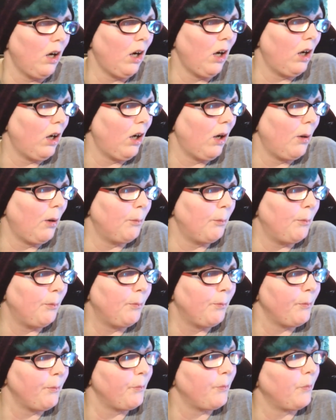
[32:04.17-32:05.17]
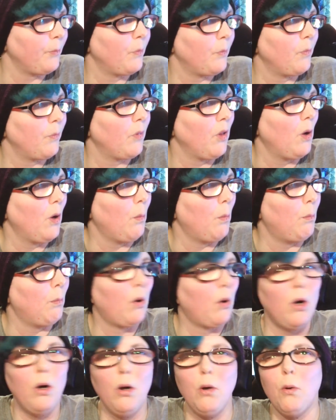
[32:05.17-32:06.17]

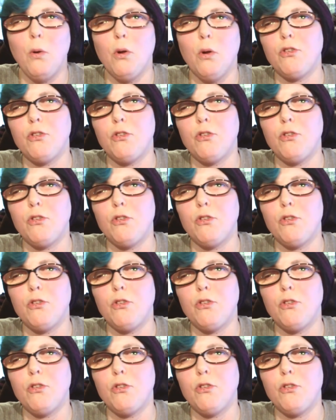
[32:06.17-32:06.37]
My